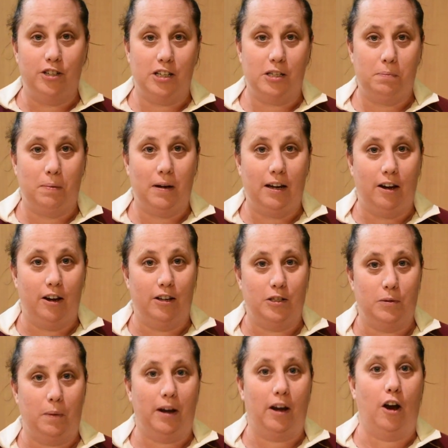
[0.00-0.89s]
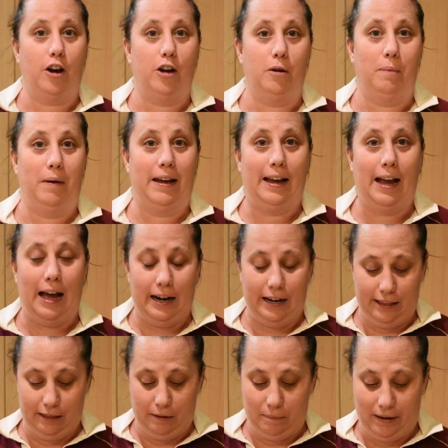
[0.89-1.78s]
just because we're going to be
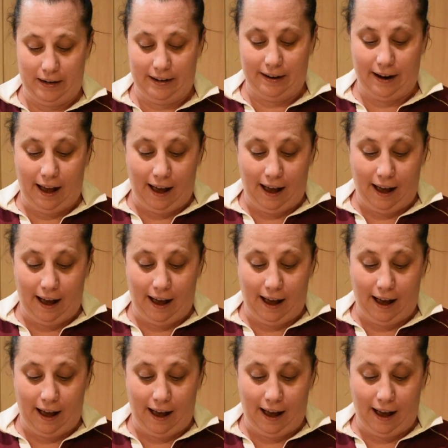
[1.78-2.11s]
cutting them in